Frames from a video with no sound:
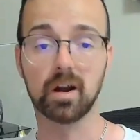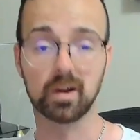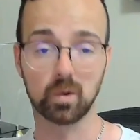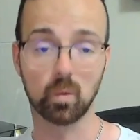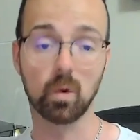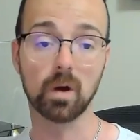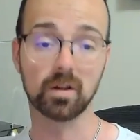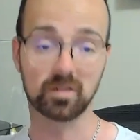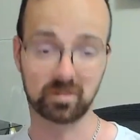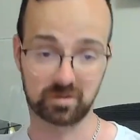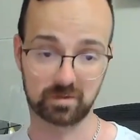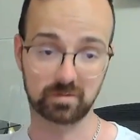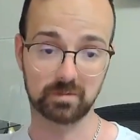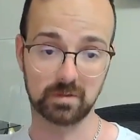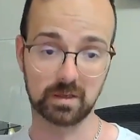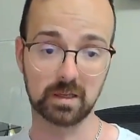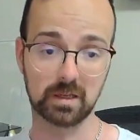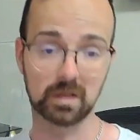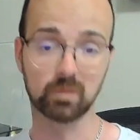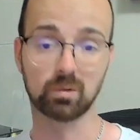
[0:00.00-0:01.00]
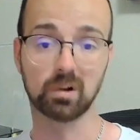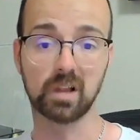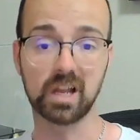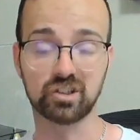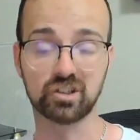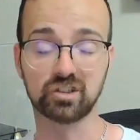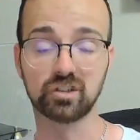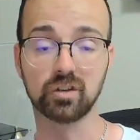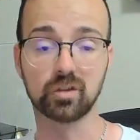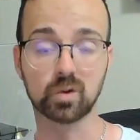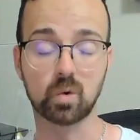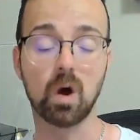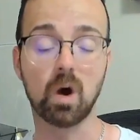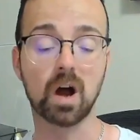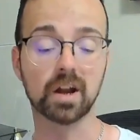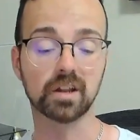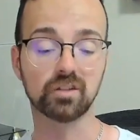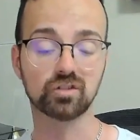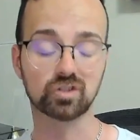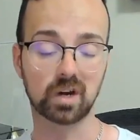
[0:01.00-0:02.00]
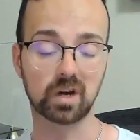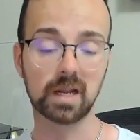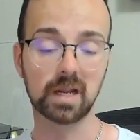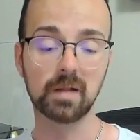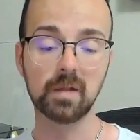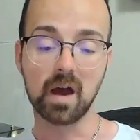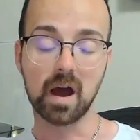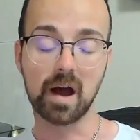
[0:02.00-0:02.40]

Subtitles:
it was in relation to the quad injury.